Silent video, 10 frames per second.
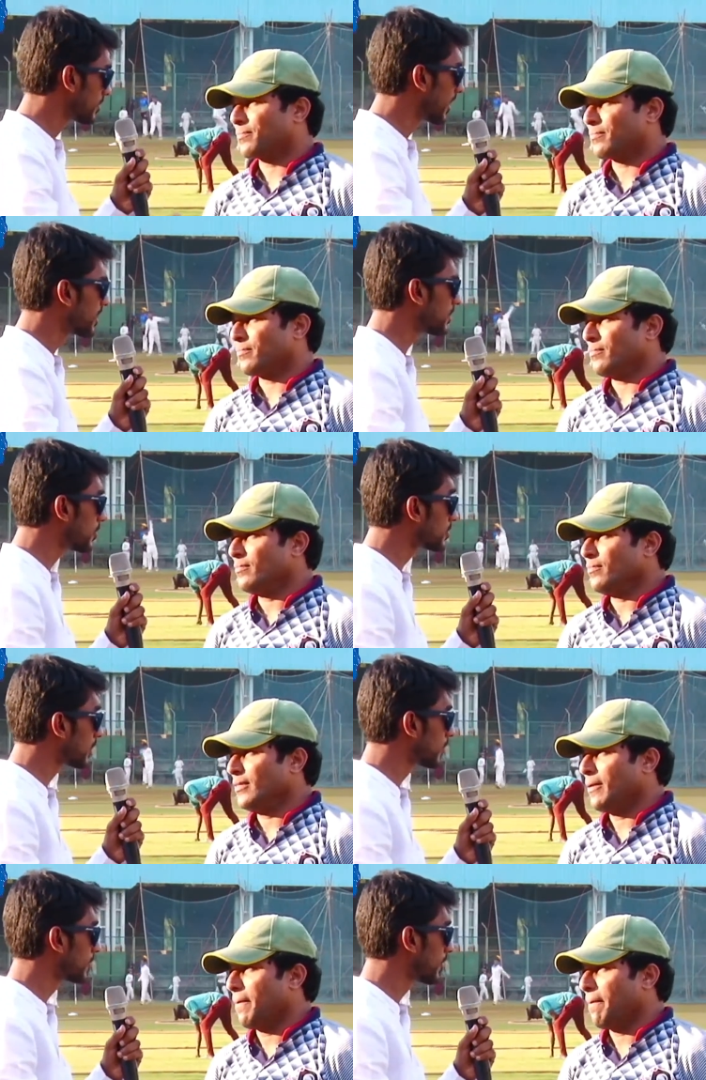Speaker 1: us about some
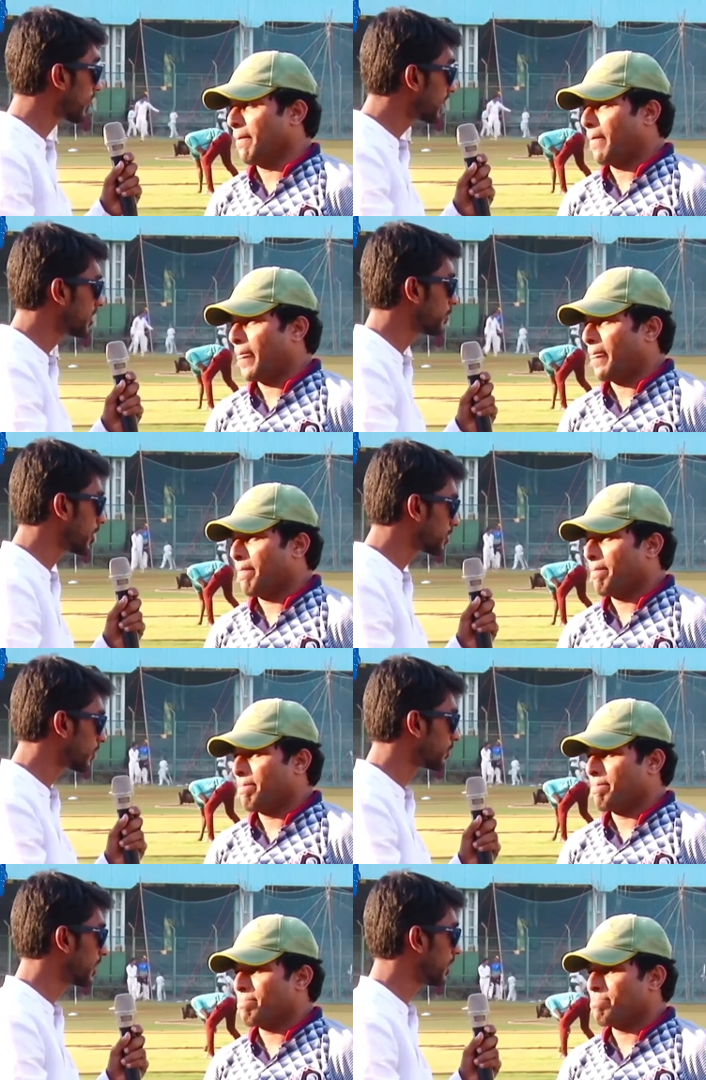of the rising players from
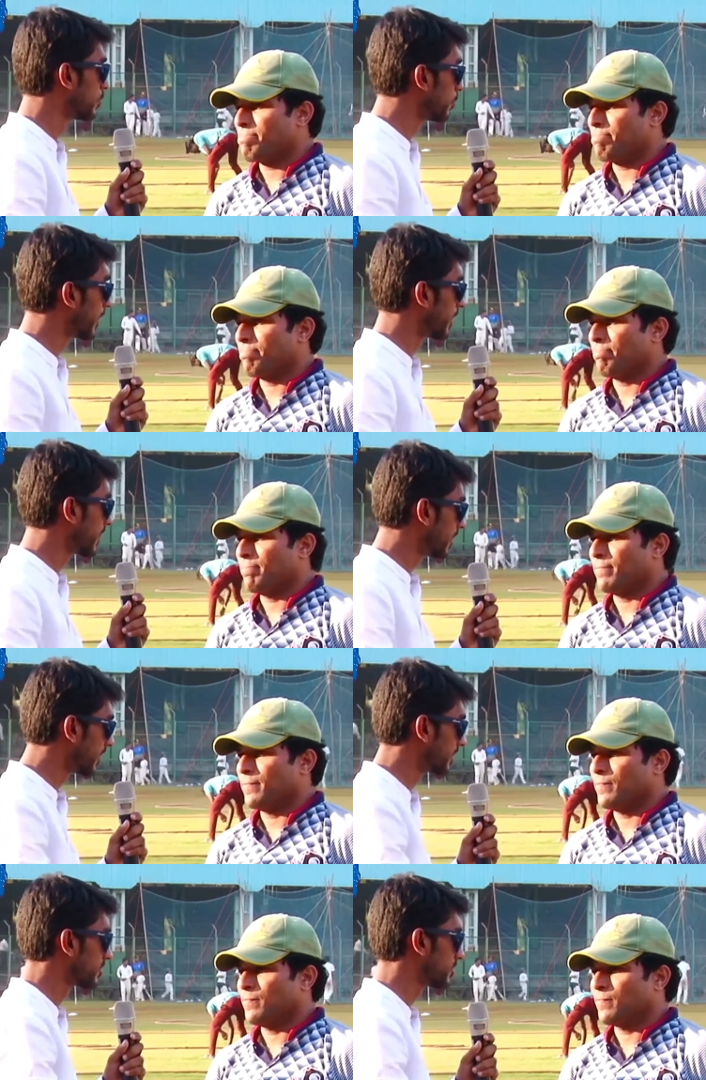your team who played very well
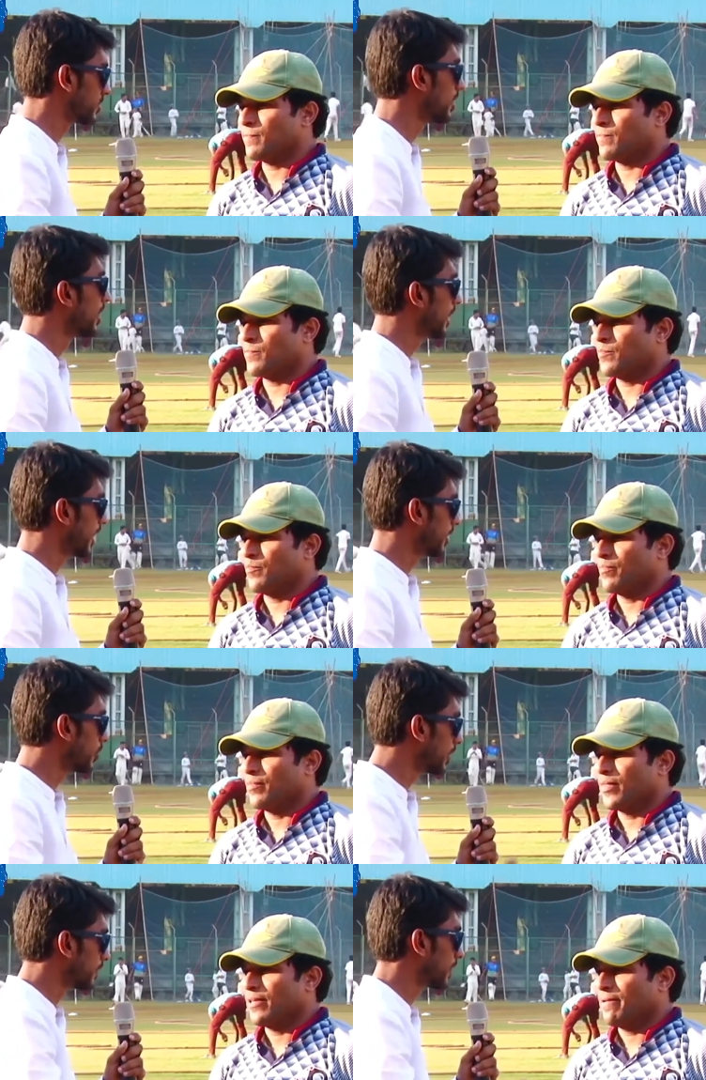this year and who
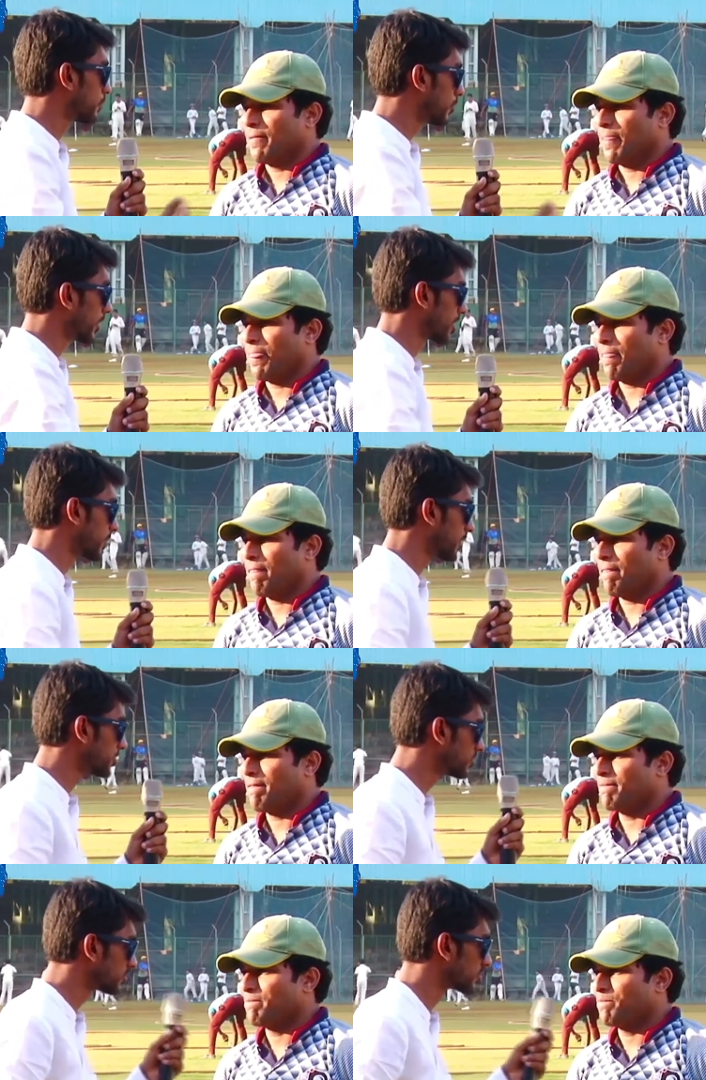lived up to your
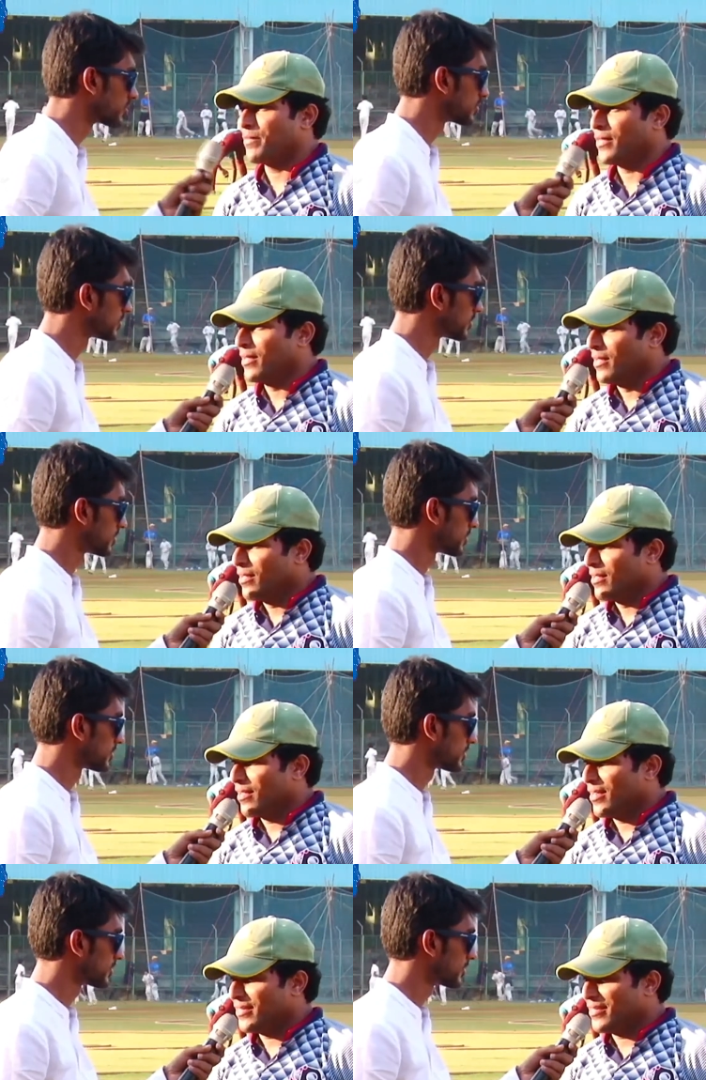expectations.
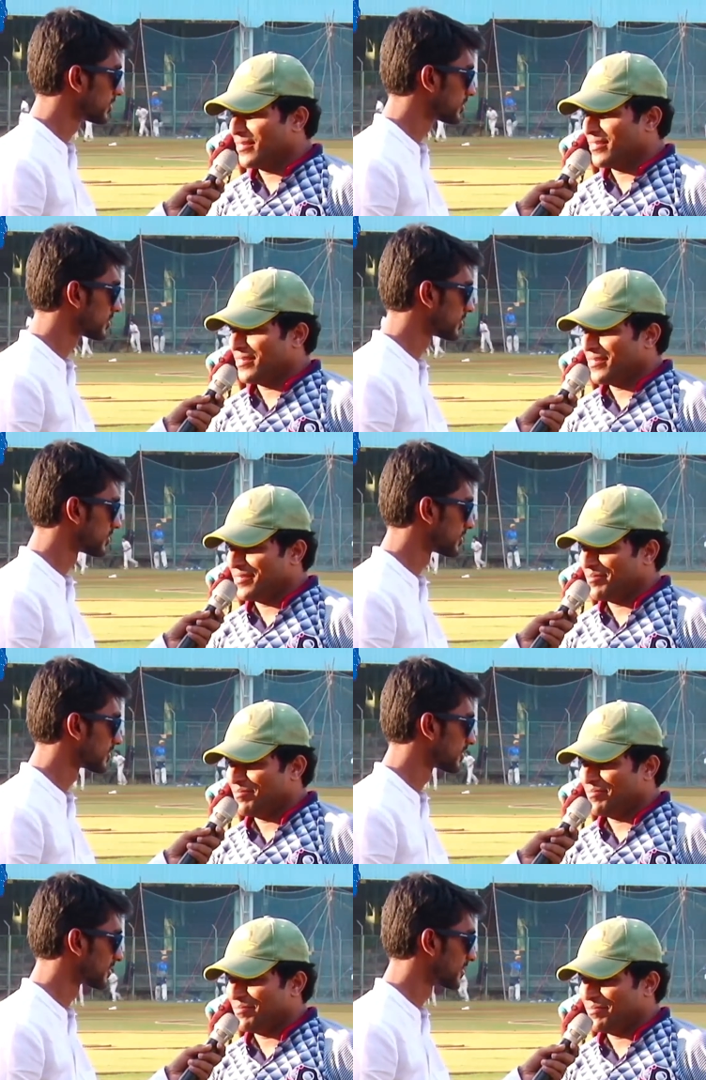
Speaker 2: I think uh,
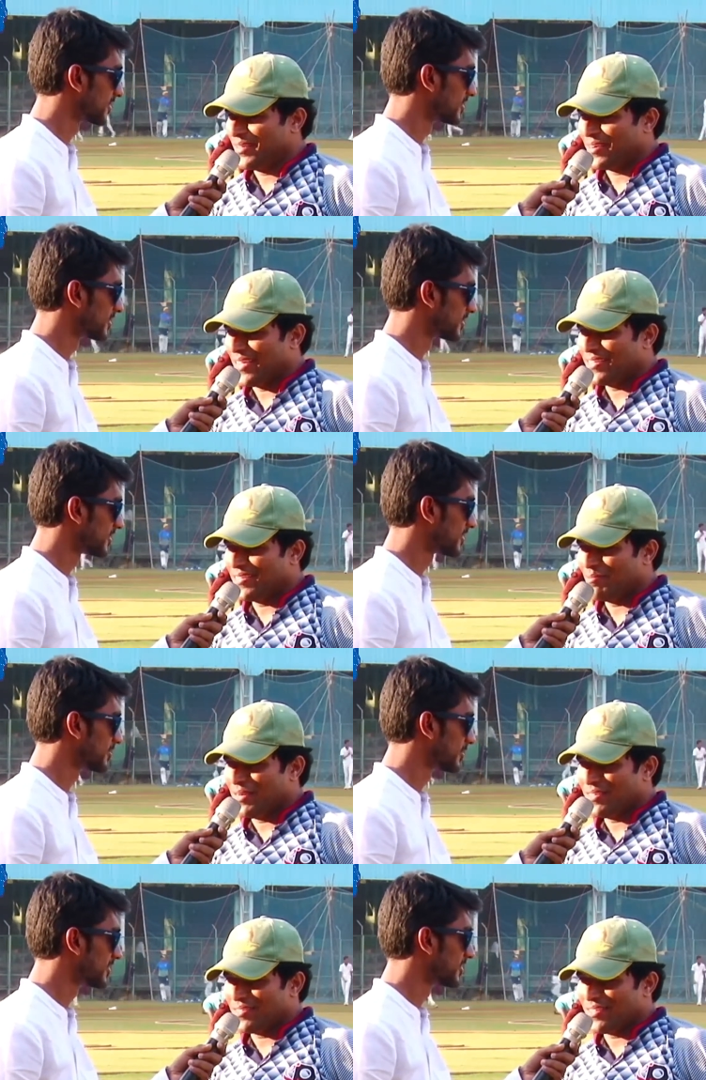rising
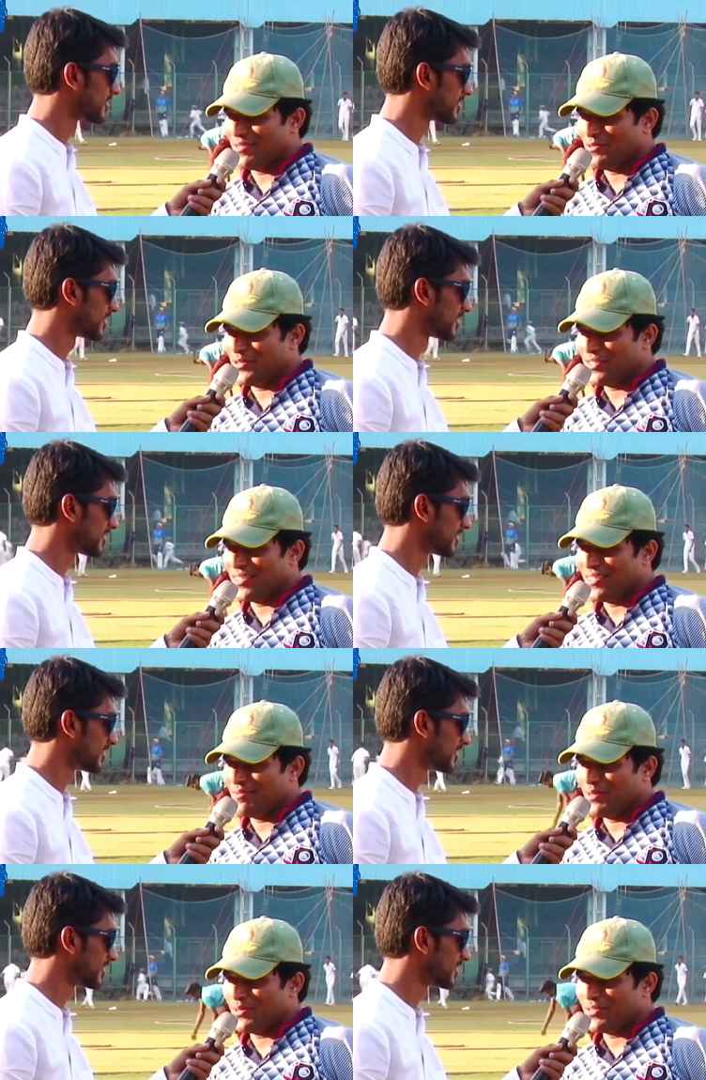players I won't say
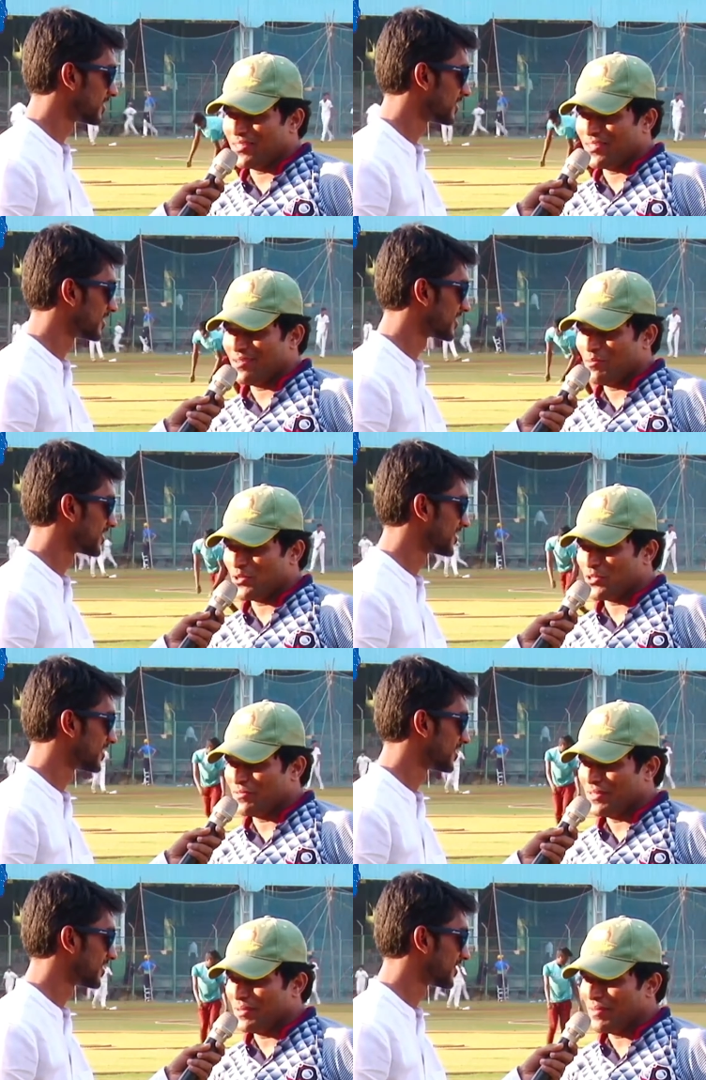because uh, most
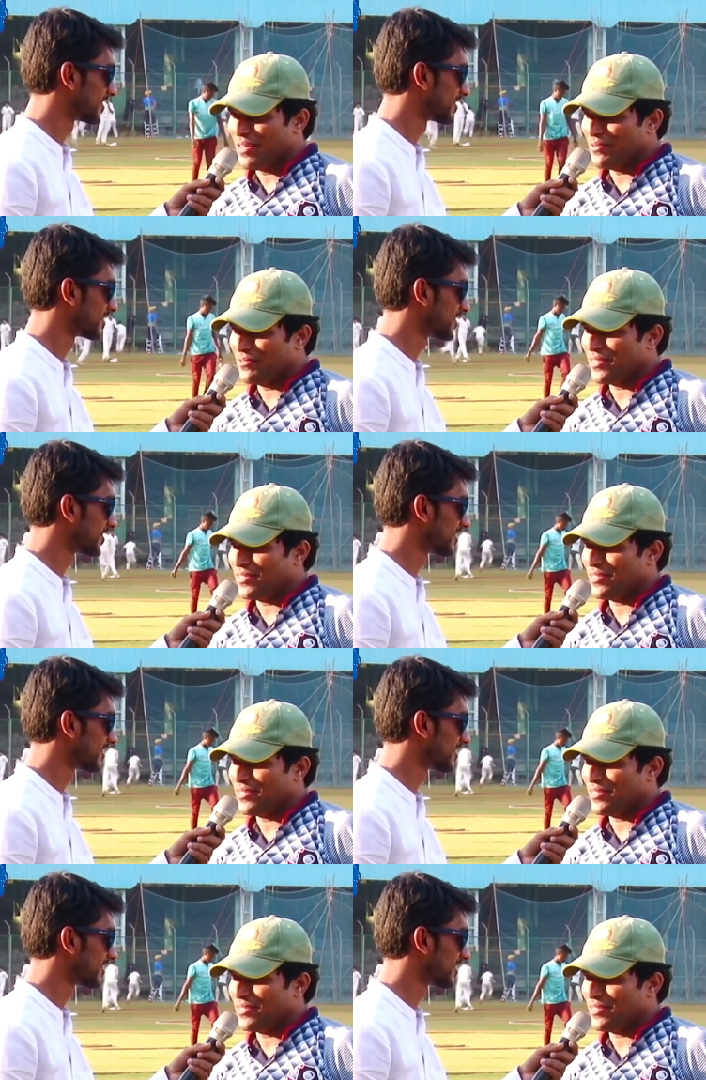of them have uh,